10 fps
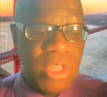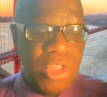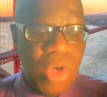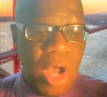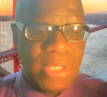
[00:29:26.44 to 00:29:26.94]

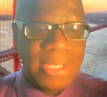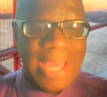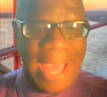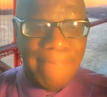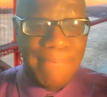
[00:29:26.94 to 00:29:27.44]
John
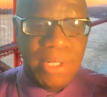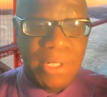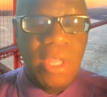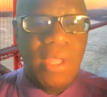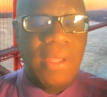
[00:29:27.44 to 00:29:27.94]

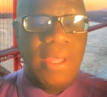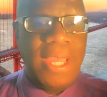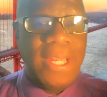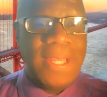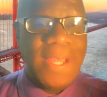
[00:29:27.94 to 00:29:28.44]
Campbell,
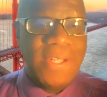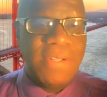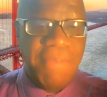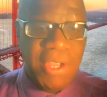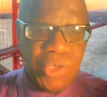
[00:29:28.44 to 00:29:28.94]
in
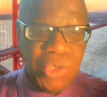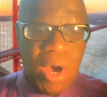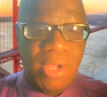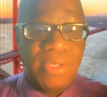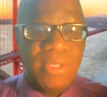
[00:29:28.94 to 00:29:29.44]
his video
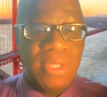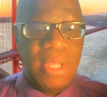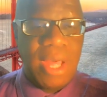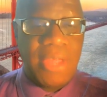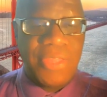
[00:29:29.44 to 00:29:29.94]
on,
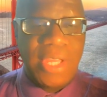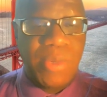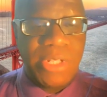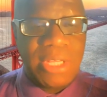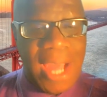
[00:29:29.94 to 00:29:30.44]
I think it
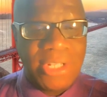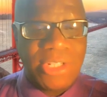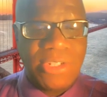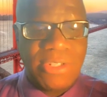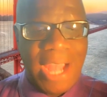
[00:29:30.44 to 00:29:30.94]
was
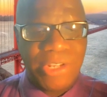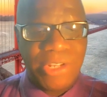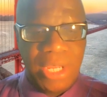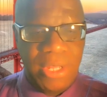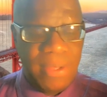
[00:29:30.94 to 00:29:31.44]
last
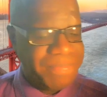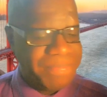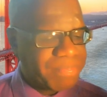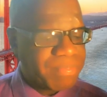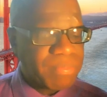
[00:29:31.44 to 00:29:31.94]
Saturday,
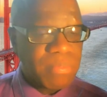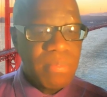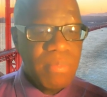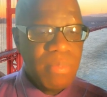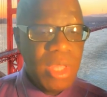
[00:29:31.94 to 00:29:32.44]

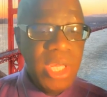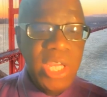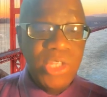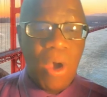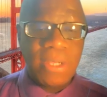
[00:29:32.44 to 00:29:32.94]

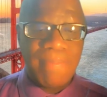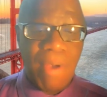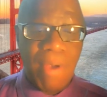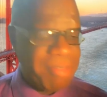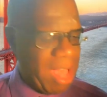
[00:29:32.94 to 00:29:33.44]
he talked
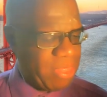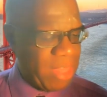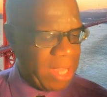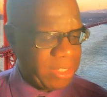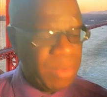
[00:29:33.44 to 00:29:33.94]
about the fact
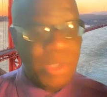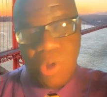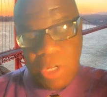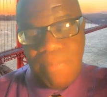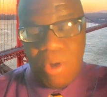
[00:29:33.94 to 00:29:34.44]
that he was
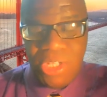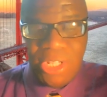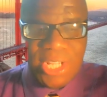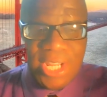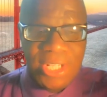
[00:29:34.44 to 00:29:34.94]
talking about the
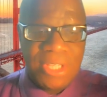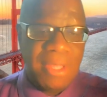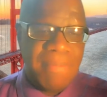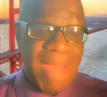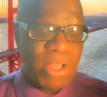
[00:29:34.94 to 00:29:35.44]
disease,
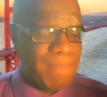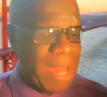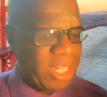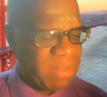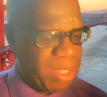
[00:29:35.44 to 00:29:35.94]
the
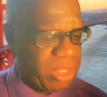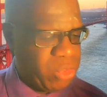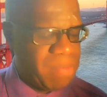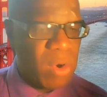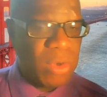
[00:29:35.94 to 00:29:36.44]
Mycoplasma
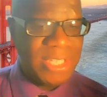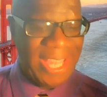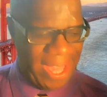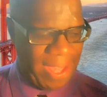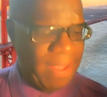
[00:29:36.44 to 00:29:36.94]

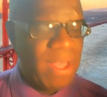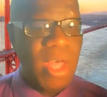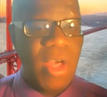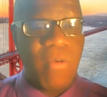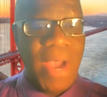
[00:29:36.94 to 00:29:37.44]
Pneumoniae,
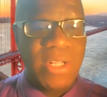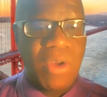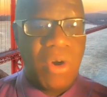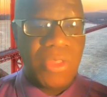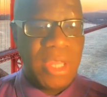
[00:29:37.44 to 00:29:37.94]
right?
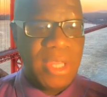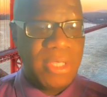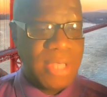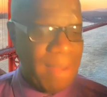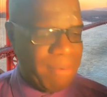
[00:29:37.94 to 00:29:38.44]
Or the
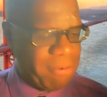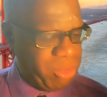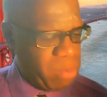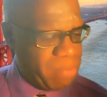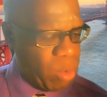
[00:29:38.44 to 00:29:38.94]
type of
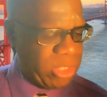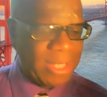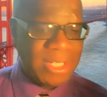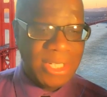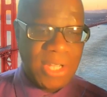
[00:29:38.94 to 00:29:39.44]
pneumonia
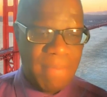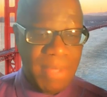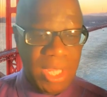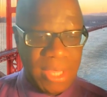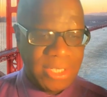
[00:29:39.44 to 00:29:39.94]
that is
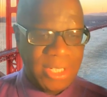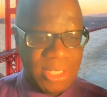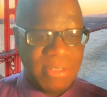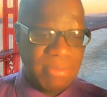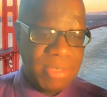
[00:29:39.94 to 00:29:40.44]
coming, that
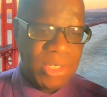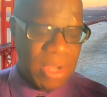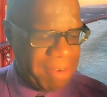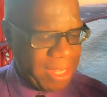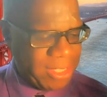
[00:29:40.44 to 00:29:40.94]
is,
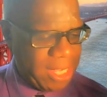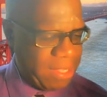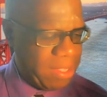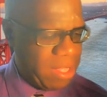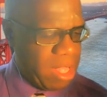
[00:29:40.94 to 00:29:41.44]
afflicting